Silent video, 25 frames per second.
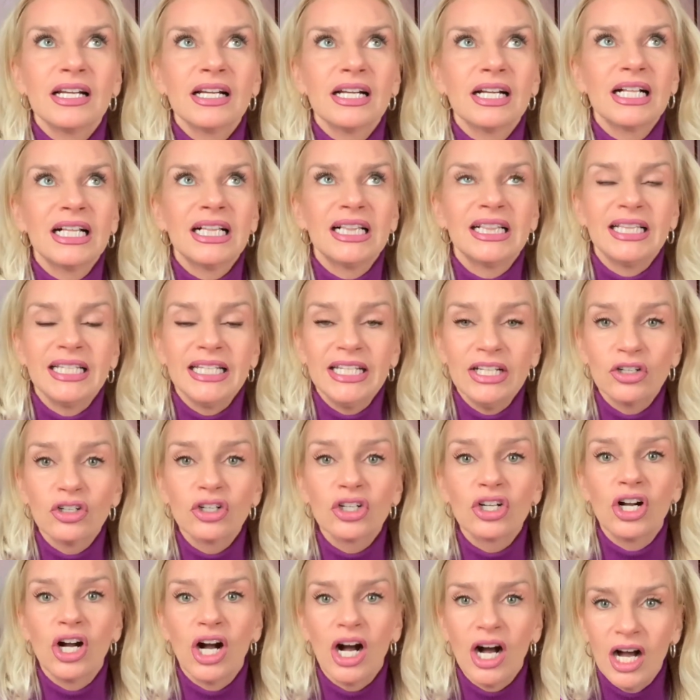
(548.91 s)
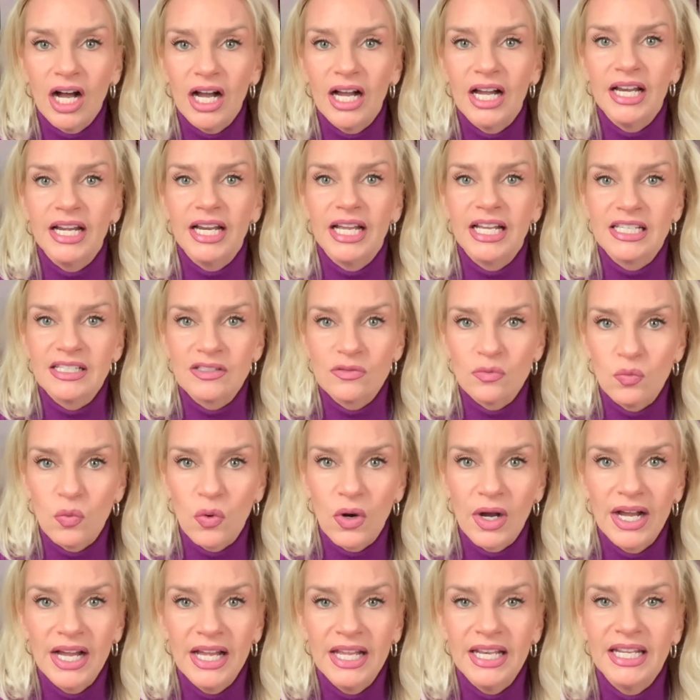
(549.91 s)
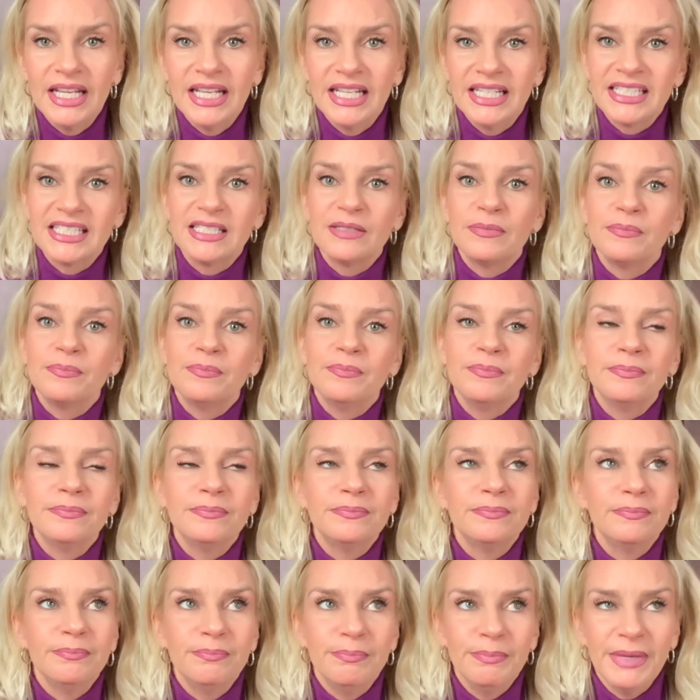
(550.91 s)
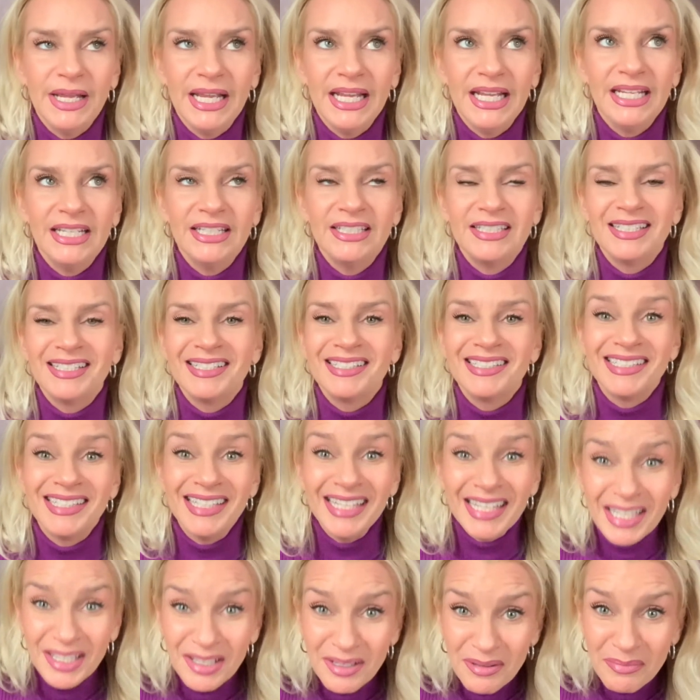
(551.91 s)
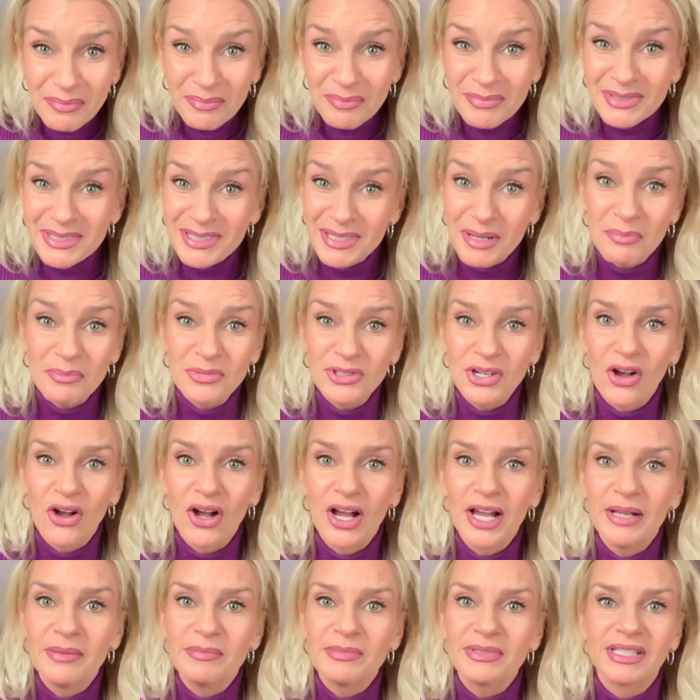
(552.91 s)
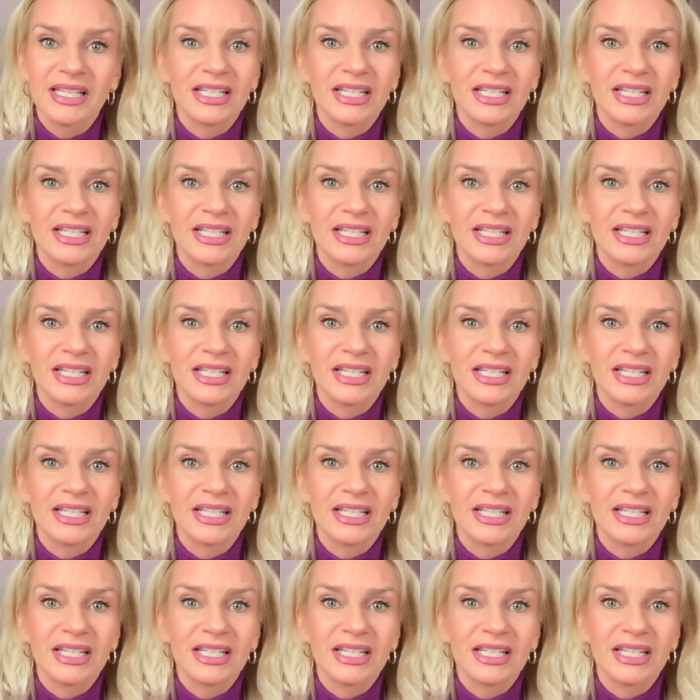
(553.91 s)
clear cut as what it's made to seem sometimes.